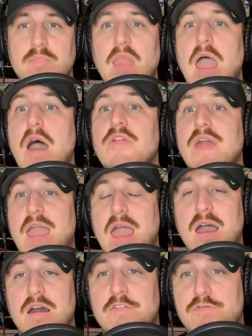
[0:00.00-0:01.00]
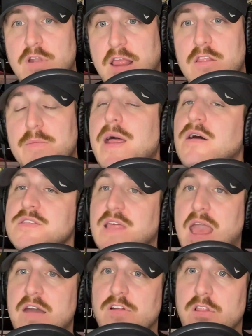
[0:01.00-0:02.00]
how they have regular paddles, they
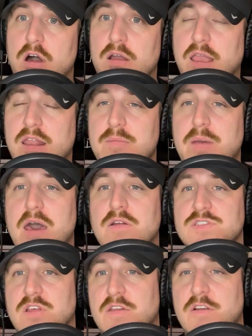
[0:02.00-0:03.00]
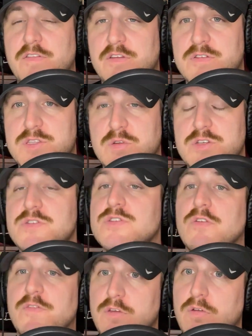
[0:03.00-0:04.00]
have elongated paddles on there for you to switch to. So
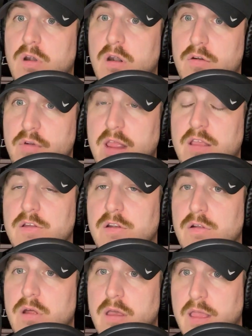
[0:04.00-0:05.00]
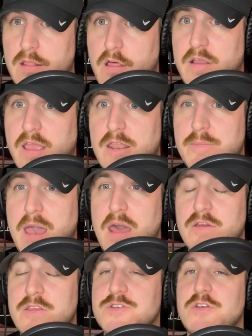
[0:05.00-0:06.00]
if you are a regular elongated paddle
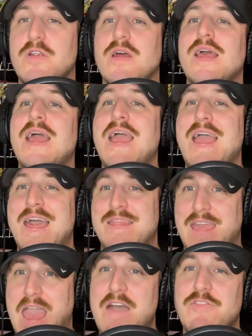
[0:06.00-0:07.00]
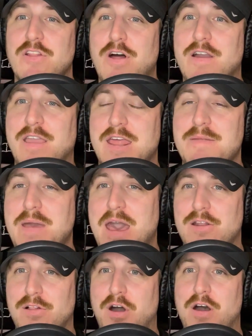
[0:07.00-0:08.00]
user, they have an elongated
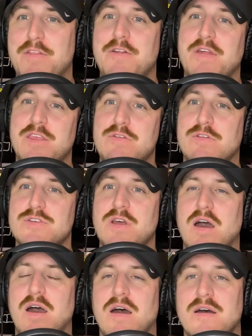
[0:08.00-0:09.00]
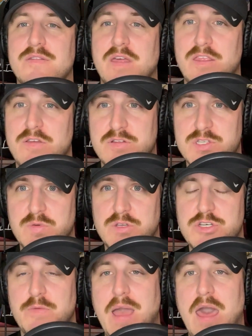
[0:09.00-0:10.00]
paddle on there that you can uh, that you can switch
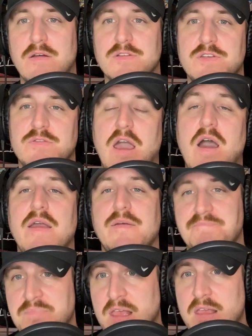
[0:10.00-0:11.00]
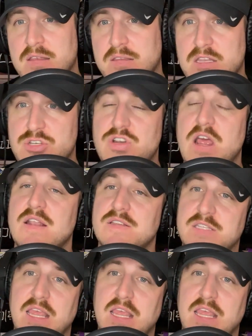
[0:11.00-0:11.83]
your paddle to. Now I didn't try and see